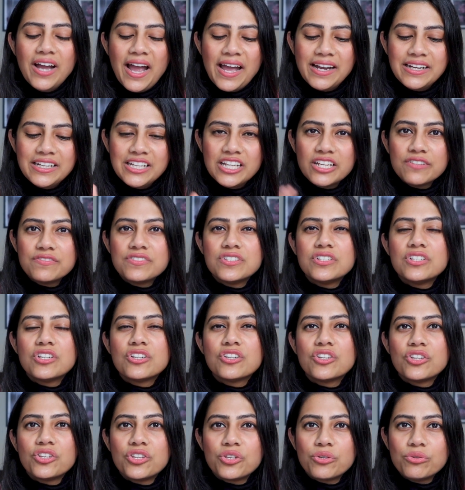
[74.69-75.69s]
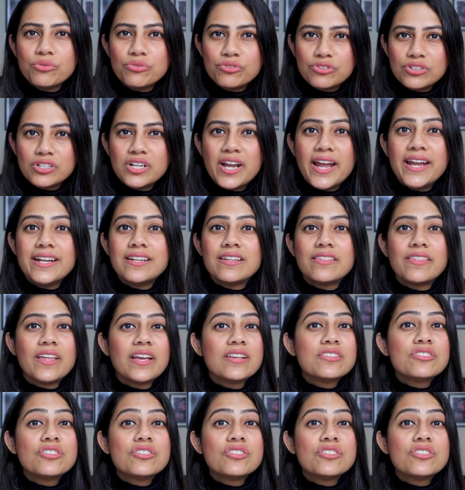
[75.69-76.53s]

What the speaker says: and gives it to you right there.